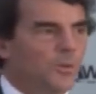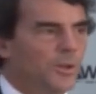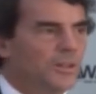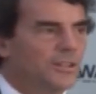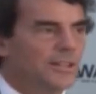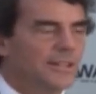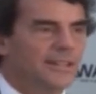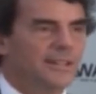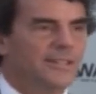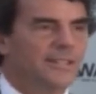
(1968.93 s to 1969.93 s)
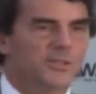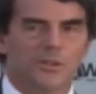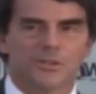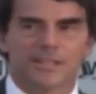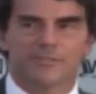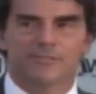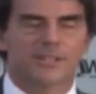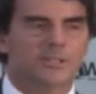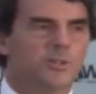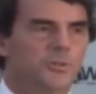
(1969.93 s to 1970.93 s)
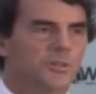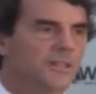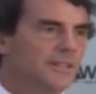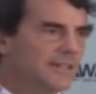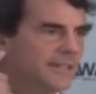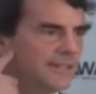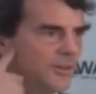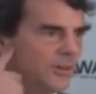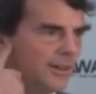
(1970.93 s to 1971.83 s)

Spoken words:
well, look, it's only visual and